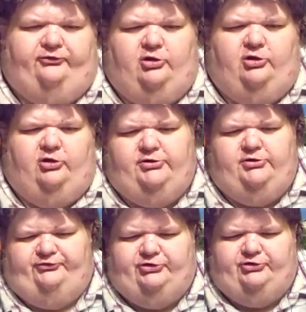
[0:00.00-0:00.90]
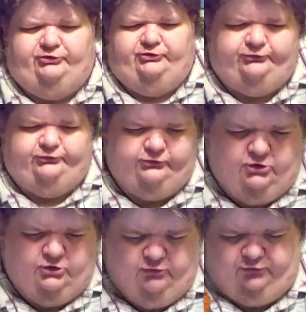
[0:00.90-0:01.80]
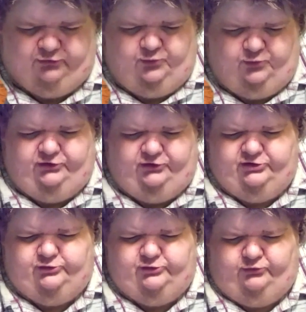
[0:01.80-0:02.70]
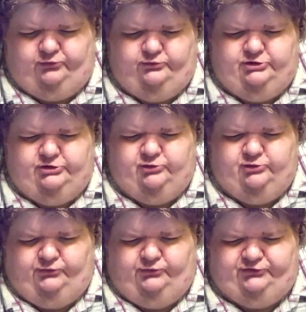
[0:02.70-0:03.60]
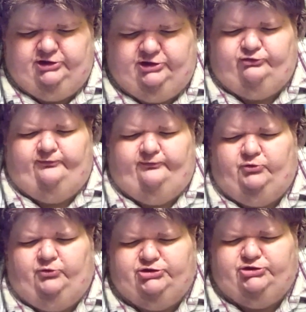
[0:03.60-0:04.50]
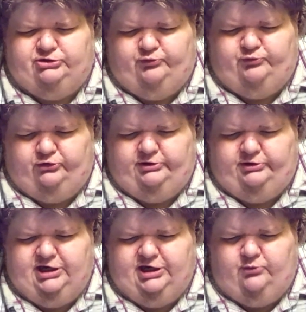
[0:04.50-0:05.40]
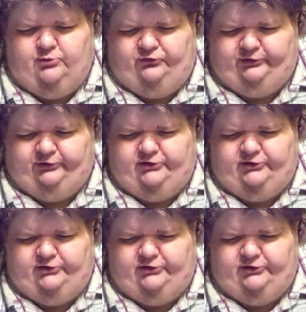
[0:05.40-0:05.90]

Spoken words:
seas, was printed in the Proceedings of the Russian Imperial Academy of Sciences